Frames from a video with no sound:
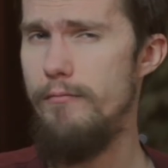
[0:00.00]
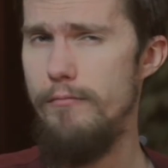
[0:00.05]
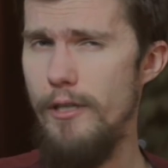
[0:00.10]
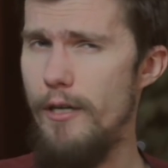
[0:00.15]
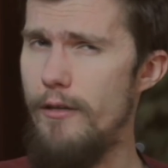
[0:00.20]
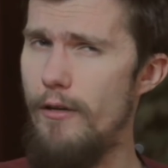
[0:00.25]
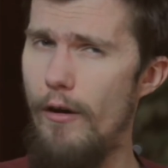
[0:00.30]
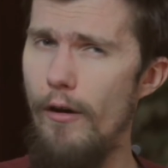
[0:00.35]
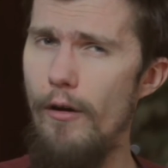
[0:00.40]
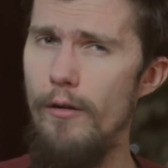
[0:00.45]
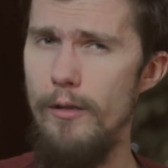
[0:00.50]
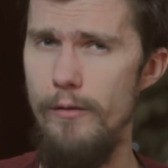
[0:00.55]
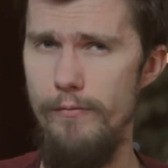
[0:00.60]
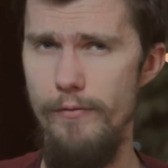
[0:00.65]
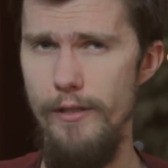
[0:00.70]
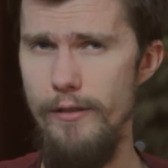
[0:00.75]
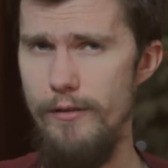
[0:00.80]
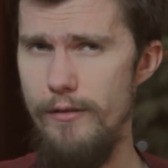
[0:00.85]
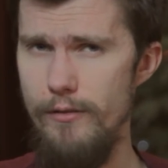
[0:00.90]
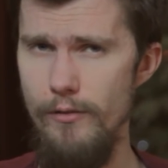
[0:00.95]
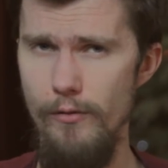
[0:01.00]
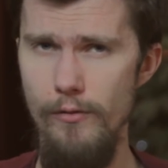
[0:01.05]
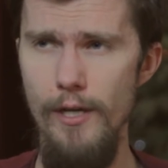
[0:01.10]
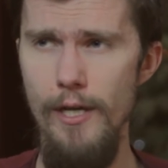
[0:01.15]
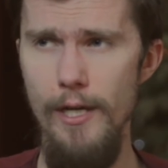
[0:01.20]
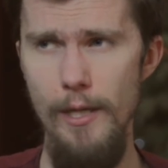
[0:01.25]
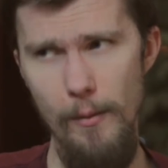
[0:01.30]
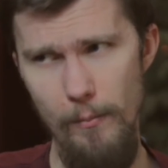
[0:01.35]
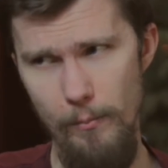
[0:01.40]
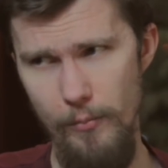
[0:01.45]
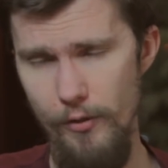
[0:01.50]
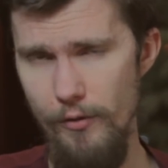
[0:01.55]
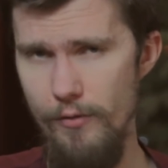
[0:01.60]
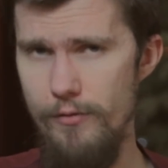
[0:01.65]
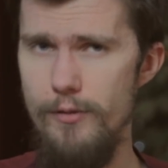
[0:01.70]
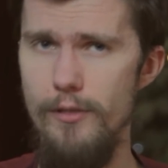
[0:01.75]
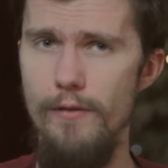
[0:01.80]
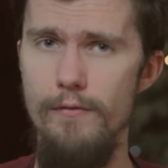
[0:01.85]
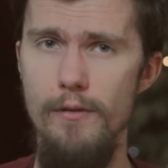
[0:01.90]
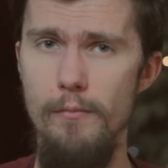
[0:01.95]
not all of it. So
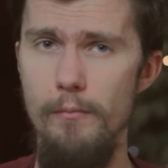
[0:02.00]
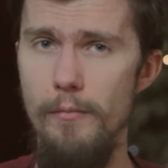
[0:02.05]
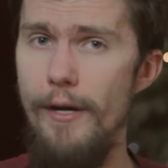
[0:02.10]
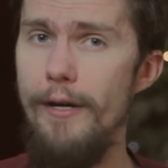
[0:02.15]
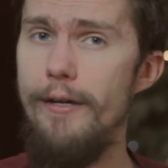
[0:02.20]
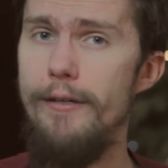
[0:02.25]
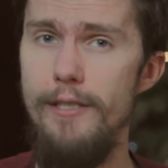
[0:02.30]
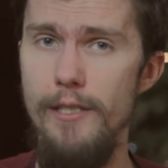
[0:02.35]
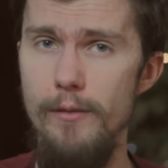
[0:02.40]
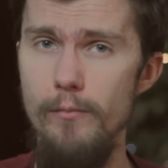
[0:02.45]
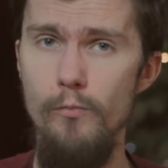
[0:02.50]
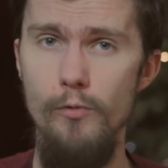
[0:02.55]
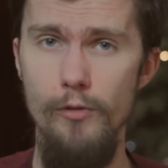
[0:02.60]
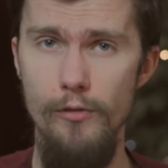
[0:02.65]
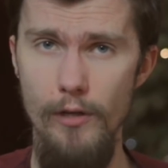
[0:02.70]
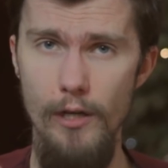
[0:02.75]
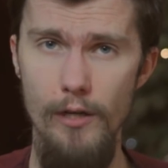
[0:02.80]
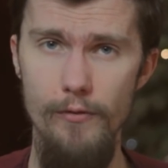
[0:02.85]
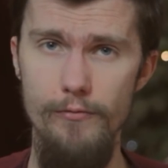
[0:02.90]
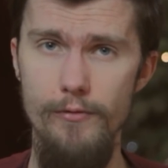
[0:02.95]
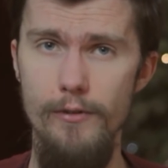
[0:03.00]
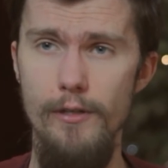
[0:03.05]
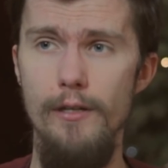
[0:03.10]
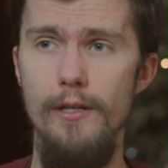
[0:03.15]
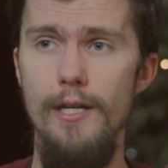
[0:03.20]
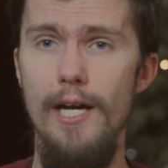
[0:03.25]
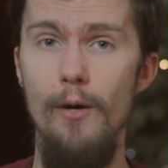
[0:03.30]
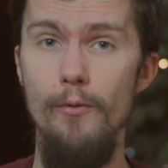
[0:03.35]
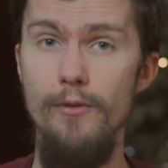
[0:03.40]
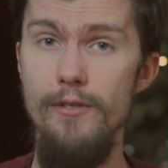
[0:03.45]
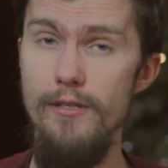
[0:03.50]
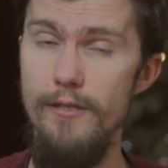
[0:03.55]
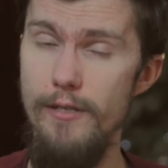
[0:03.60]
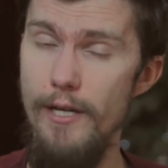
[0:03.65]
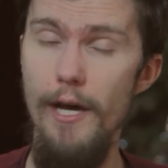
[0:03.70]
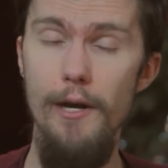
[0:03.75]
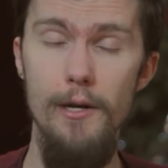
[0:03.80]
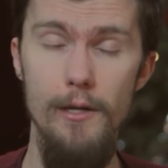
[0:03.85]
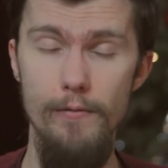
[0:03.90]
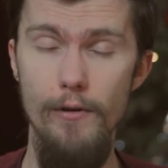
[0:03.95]
parts of the Maghrib were often
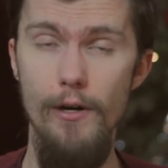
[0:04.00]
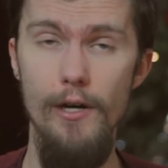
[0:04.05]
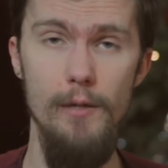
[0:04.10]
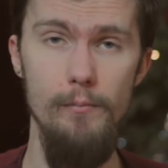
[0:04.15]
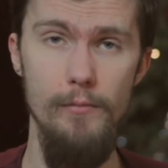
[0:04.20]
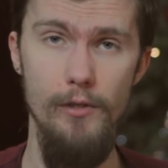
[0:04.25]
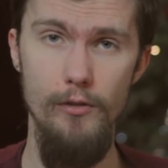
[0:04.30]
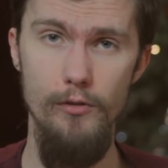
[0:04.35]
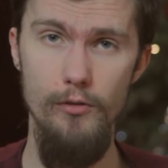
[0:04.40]
outside of Ottoman